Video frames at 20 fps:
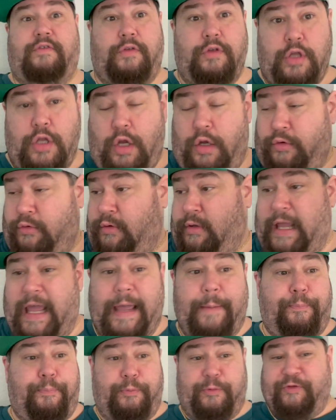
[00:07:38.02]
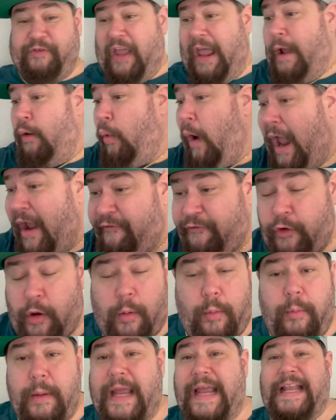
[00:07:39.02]
you know, keep stay away
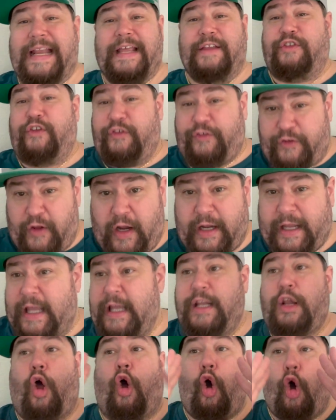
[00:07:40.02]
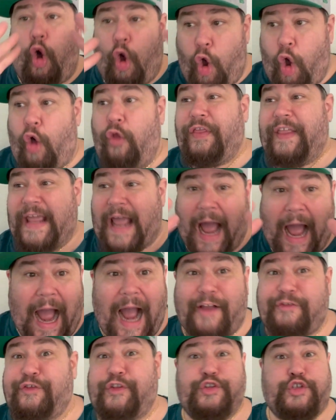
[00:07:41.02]
from him. He needs to suck in all the
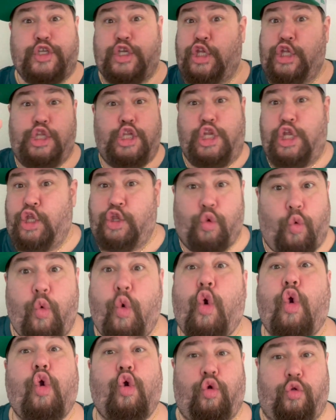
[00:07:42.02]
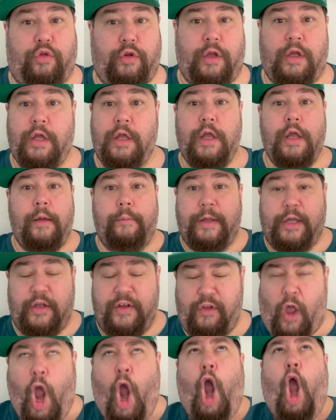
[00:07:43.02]
oxygen in the world because he's
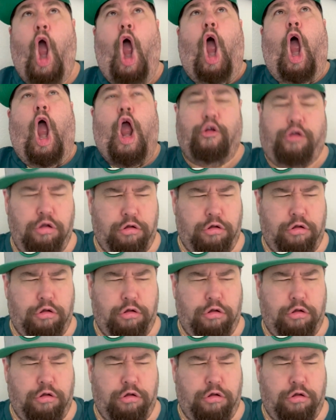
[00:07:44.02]
like,